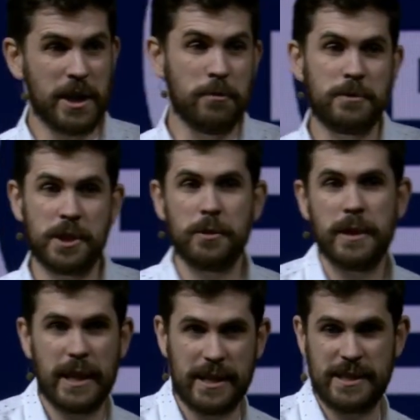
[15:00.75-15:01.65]
you do
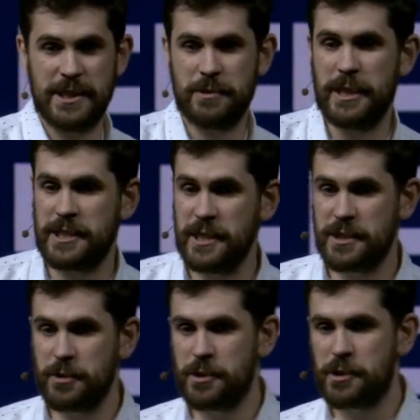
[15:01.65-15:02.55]
in that situation is you're